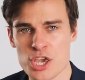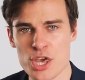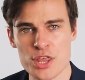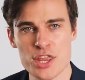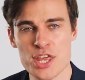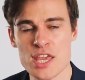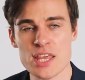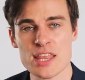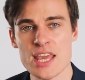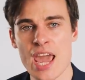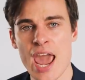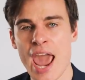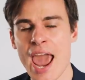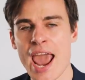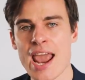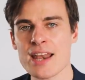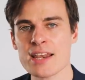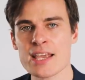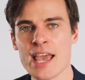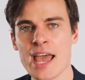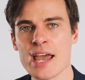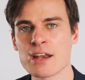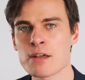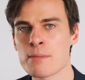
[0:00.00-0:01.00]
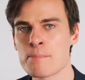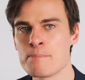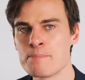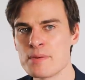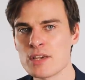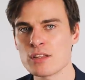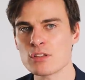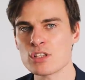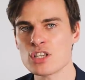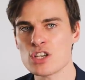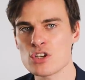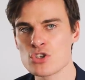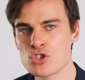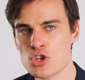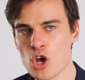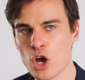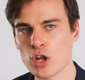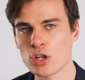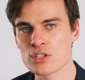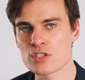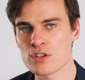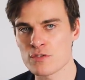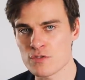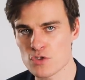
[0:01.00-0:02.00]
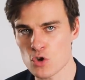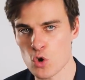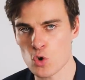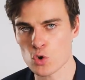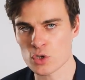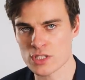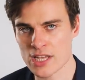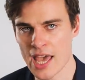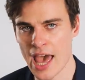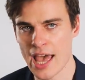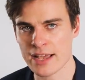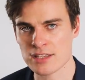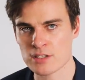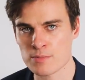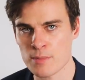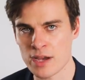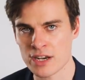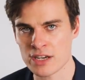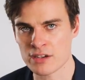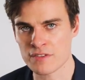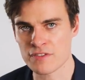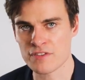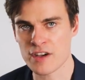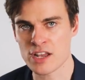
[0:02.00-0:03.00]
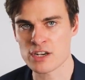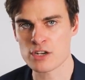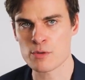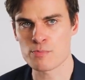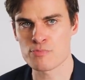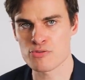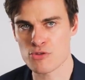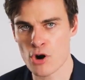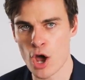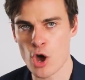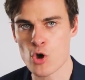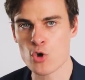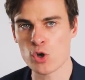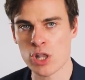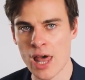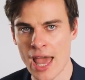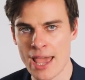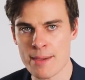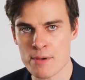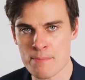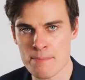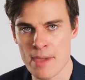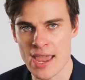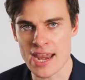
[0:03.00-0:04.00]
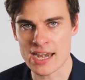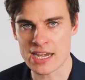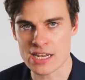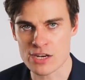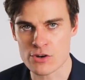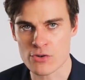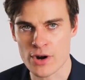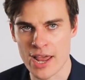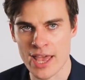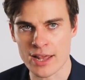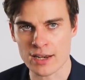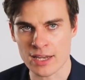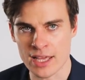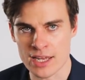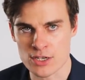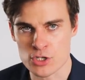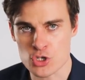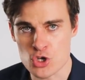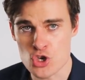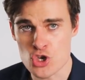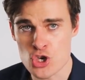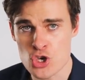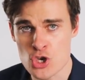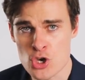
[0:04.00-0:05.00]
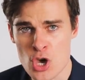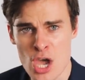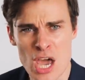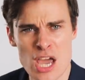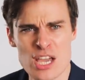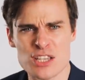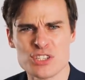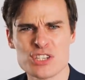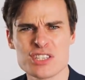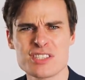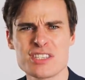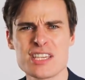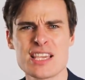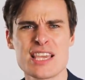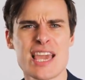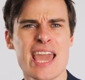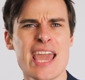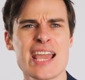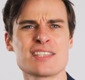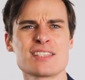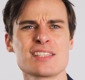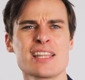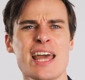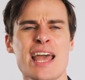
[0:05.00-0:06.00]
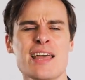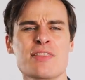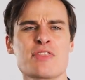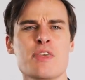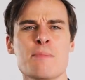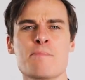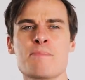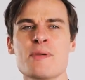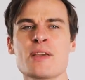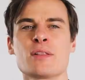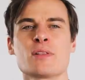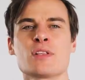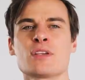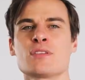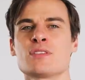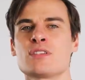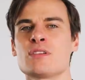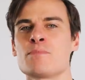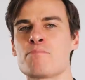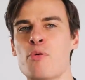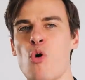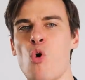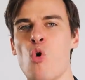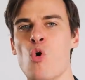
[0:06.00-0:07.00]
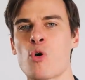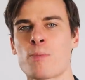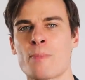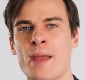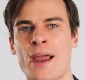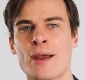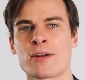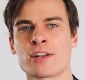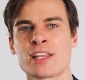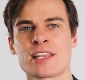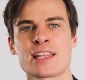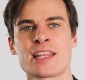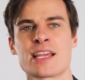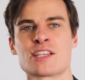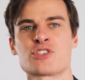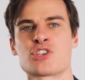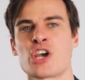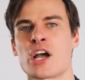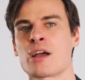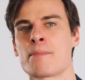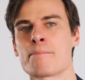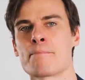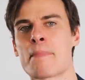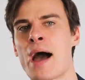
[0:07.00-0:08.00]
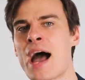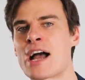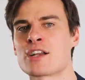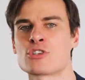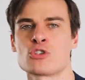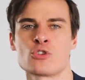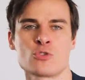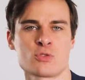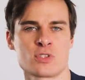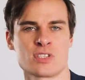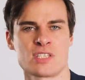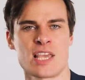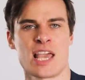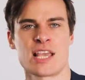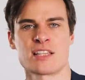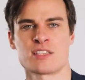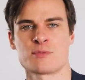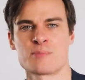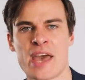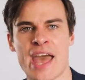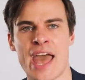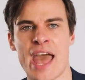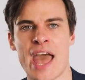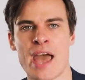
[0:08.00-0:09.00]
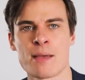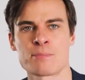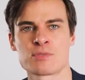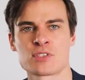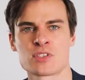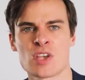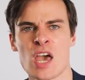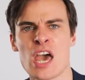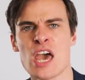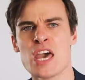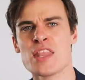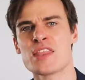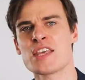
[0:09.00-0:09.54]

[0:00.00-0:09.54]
You think they're handing out $1 billion of your tax money to fund a pro-Labour media outlet, do you? Just to cancel out the billions in pork barrelling they chuck at marginal seats, perhaps.